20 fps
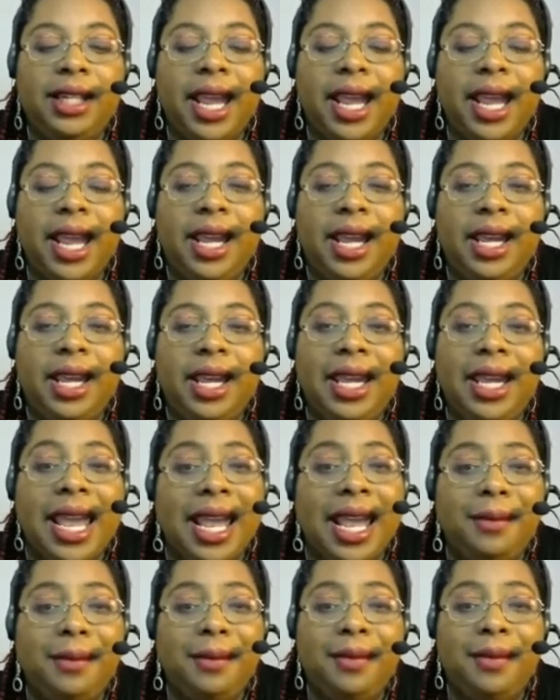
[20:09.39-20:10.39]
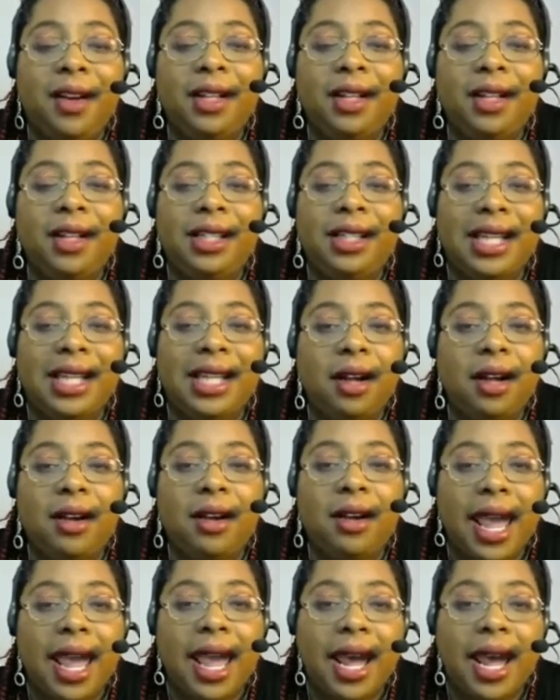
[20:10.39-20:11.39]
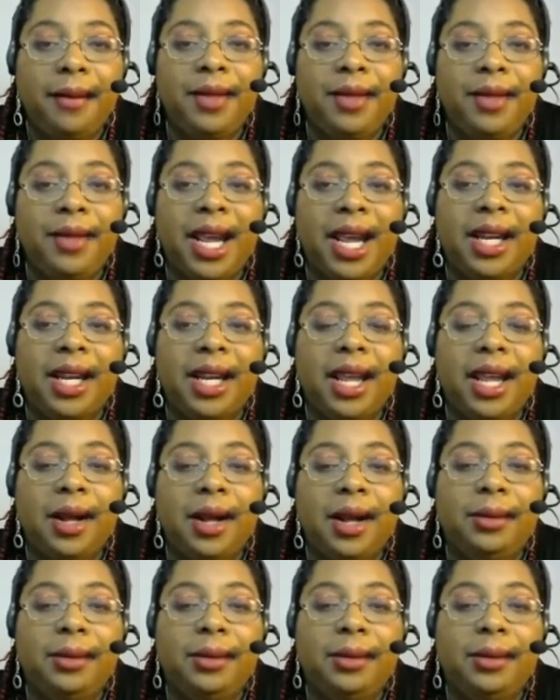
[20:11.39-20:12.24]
it a game style app that